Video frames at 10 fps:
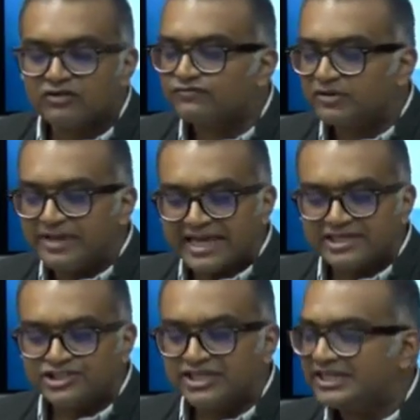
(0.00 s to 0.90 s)
evolve
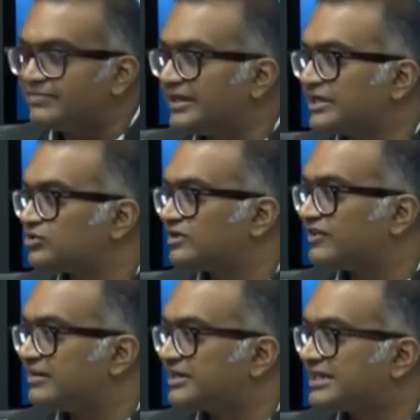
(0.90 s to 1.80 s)
from energy labeling
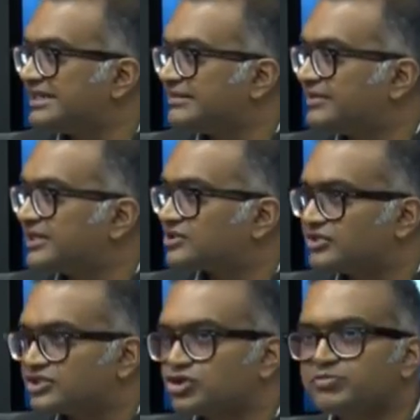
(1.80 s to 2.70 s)
to environmental
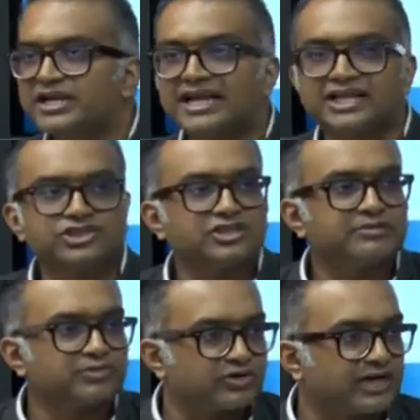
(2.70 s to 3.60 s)
labeling. So it should be a
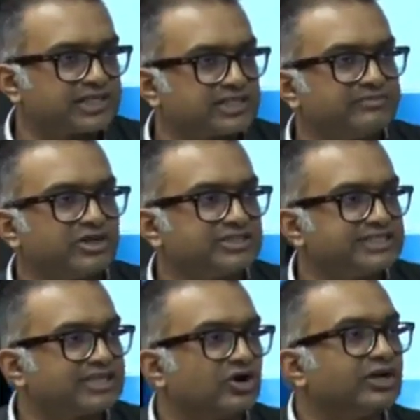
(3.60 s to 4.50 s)
natural progression
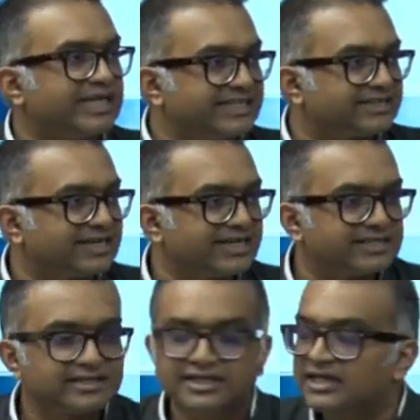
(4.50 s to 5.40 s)
because these are all
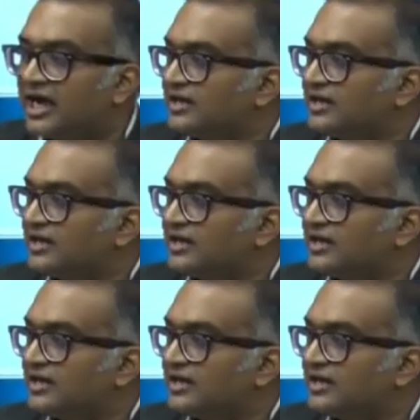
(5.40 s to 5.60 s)
interlinked.